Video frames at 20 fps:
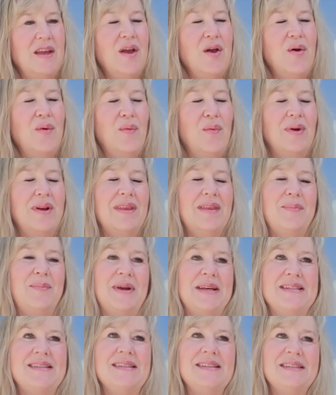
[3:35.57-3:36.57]
One of the
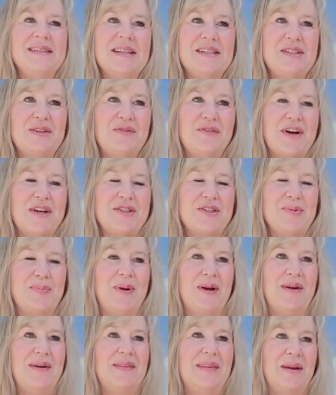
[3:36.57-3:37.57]
best things as a foster
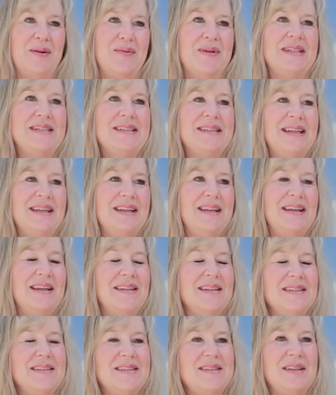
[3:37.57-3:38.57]
parent that we see
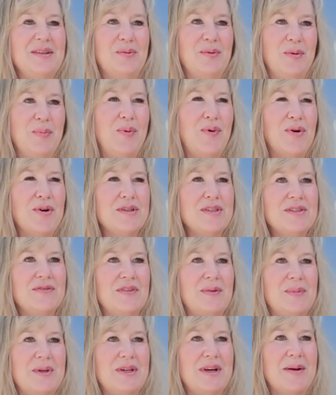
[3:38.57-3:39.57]
is the reports
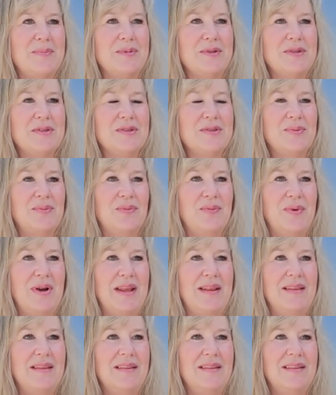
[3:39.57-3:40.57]
from adopters
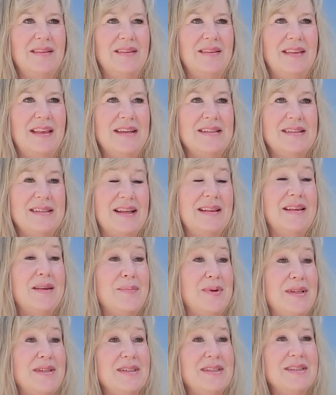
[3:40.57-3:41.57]
when they send
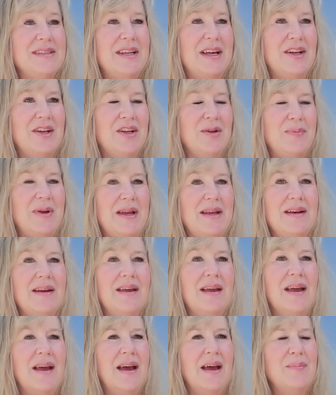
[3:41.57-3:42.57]
them into Seattle Humane.
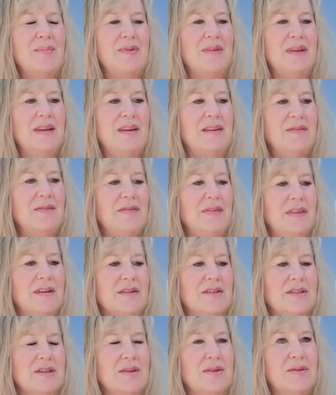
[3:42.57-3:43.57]
I believe
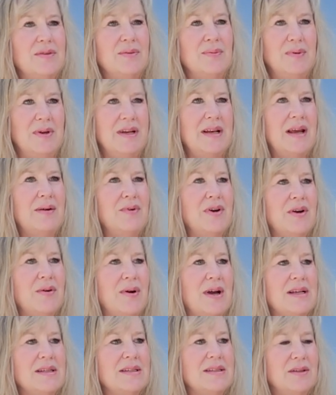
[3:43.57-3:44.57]
there's a 3-day
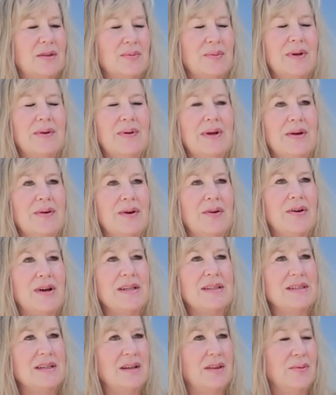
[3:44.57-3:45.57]
request, a 3-week
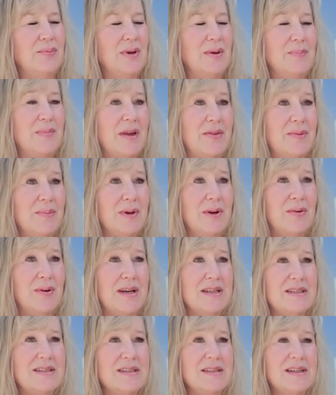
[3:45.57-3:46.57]
request, and a 3-month
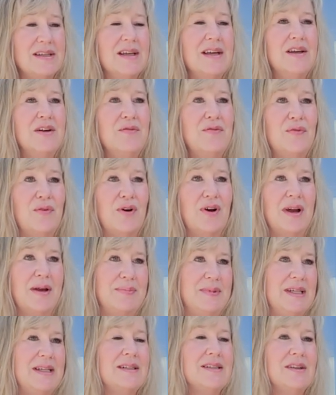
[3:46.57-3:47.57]
request for
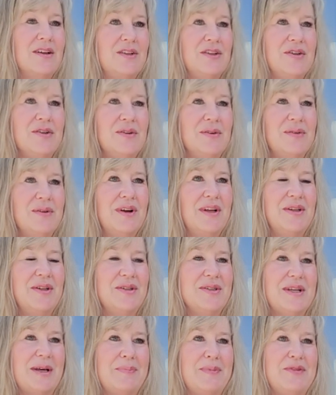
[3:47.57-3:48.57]
updates on
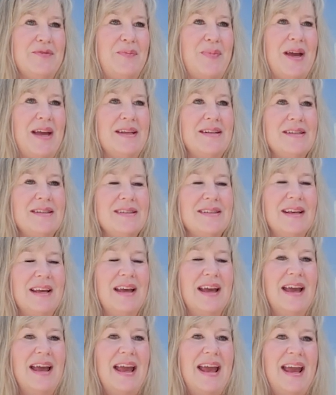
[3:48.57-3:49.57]
your adoptive pets.
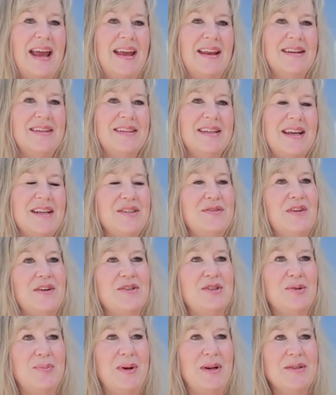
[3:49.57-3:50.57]
And as
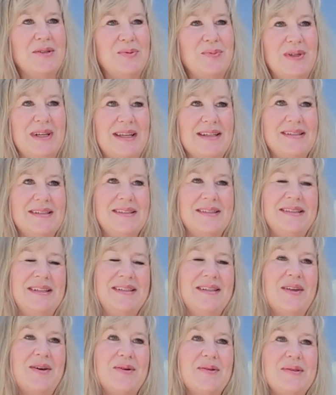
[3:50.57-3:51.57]
foster parents, we get to
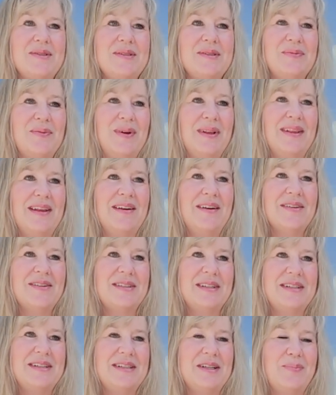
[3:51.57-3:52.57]
see those when they're
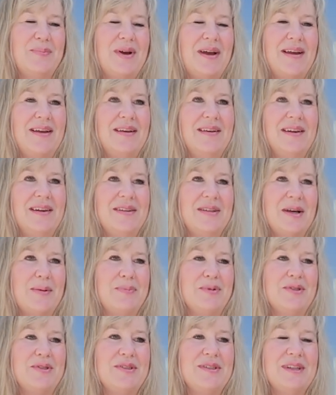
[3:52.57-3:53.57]
sent in by
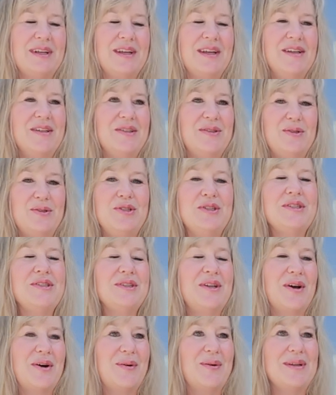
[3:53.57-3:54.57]
adopters. So just
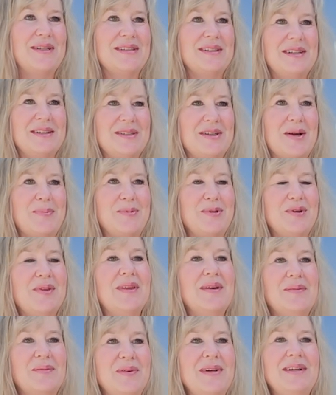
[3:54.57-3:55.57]
know as an adopter
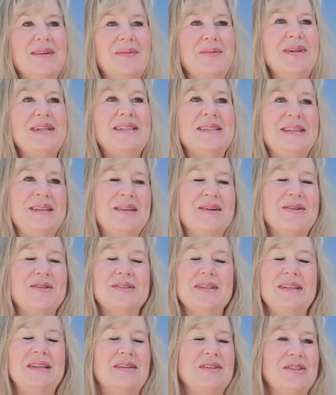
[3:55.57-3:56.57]
that we see
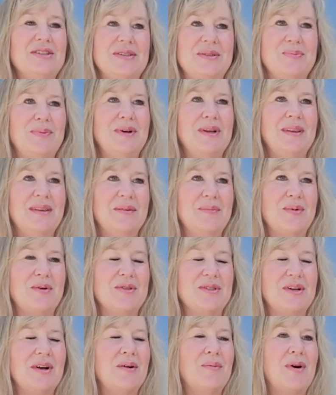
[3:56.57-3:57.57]
those, and they're just one of the
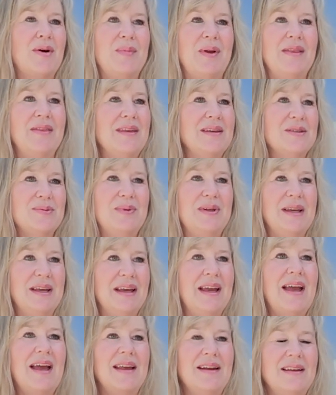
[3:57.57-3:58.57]
most heartwarming things we
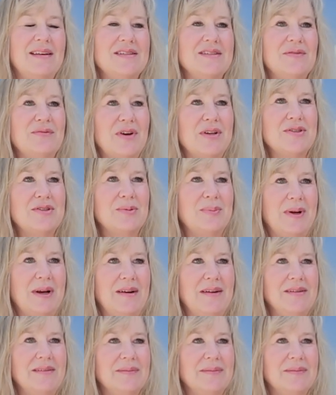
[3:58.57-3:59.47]
can get as a foster parent.